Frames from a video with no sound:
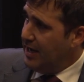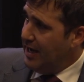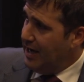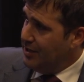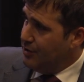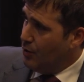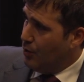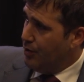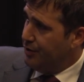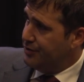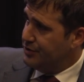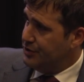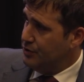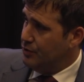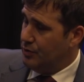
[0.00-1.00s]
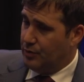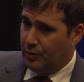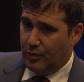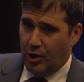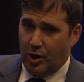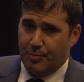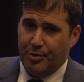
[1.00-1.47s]
and north
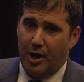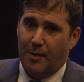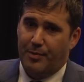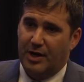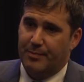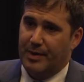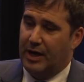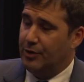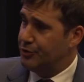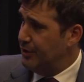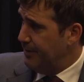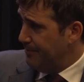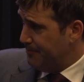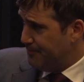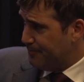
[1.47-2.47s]
to our property boundary.